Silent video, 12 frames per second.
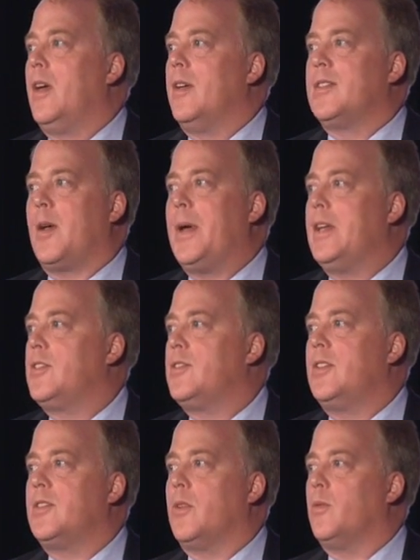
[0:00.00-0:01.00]
Some
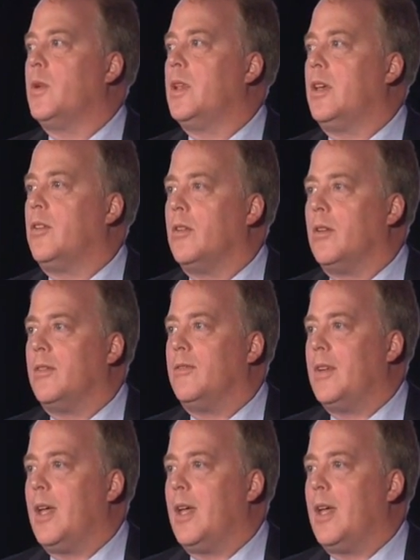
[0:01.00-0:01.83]
agencies are really good